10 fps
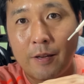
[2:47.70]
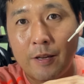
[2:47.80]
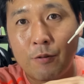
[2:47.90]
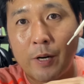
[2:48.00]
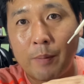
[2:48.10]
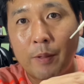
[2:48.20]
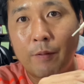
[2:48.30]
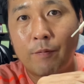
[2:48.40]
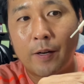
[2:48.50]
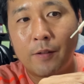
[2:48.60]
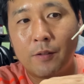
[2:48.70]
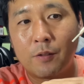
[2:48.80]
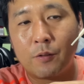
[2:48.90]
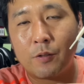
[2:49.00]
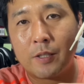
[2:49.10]
incredibly fun
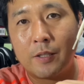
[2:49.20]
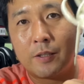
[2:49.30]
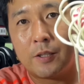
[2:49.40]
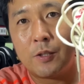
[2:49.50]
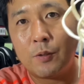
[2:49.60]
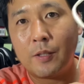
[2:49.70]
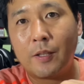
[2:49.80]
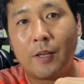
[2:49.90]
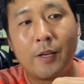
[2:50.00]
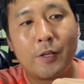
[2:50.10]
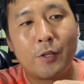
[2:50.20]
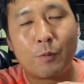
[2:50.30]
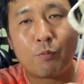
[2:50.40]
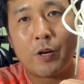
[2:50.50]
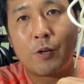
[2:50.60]
to continually
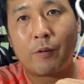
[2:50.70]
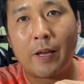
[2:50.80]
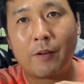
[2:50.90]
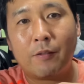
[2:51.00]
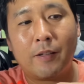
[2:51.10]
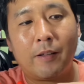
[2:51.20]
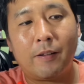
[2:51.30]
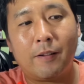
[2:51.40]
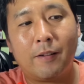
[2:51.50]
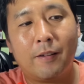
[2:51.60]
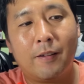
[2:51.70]
sprain your ankle, then